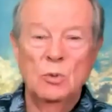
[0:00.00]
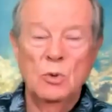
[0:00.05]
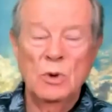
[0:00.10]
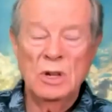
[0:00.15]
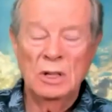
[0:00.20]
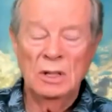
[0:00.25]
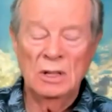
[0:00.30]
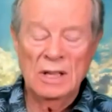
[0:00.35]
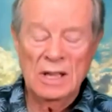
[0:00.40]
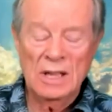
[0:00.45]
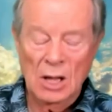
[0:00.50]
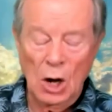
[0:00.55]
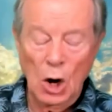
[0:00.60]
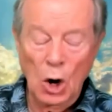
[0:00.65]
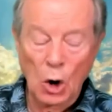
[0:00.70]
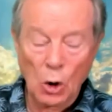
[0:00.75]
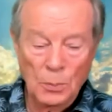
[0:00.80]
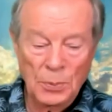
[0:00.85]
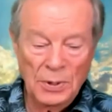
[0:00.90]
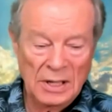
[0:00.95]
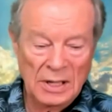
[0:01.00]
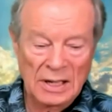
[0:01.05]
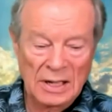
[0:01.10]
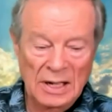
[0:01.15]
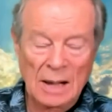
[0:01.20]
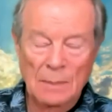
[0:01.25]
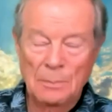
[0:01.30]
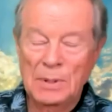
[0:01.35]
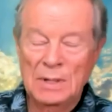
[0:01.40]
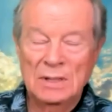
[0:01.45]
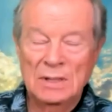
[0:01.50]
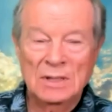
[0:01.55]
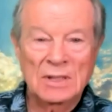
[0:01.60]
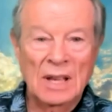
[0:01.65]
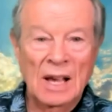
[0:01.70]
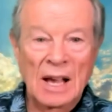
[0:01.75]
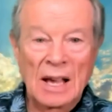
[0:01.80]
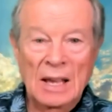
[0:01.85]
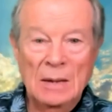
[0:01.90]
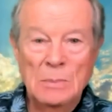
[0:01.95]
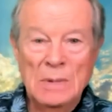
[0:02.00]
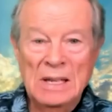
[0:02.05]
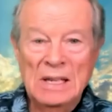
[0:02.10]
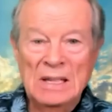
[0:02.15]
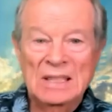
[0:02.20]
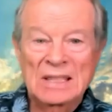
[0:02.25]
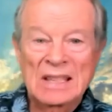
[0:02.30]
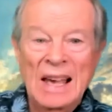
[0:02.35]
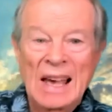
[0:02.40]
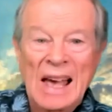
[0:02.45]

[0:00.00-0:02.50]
really opening up inside me is